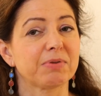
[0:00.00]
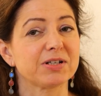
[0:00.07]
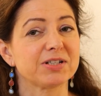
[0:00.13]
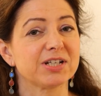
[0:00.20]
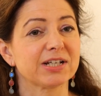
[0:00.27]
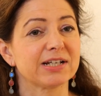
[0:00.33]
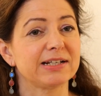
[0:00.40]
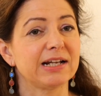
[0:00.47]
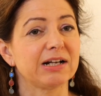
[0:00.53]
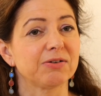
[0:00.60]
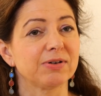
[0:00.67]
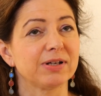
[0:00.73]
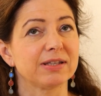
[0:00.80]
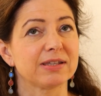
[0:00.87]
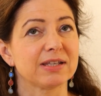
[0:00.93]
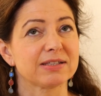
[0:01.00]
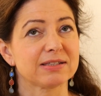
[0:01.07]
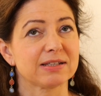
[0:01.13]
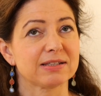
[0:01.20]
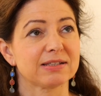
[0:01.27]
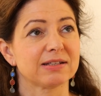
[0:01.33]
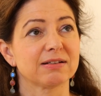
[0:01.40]
particularly this
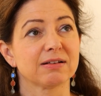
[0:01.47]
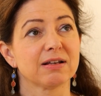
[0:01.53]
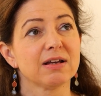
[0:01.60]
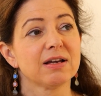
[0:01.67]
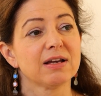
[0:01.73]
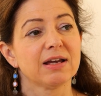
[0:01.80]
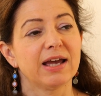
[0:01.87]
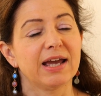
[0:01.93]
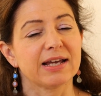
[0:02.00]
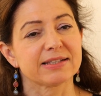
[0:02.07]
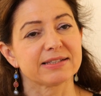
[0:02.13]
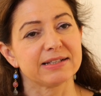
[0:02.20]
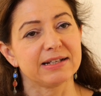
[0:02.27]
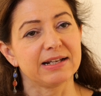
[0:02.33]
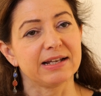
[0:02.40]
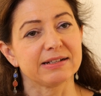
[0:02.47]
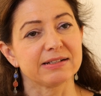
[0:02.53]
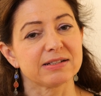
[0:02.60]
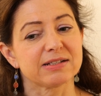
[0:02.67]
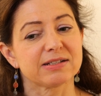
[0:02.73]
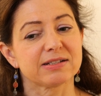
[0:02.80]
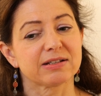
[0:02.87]
is an
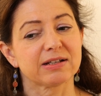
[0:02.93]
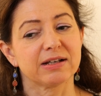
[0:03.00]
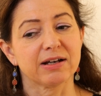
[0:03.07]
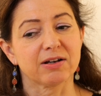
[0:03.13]
excellent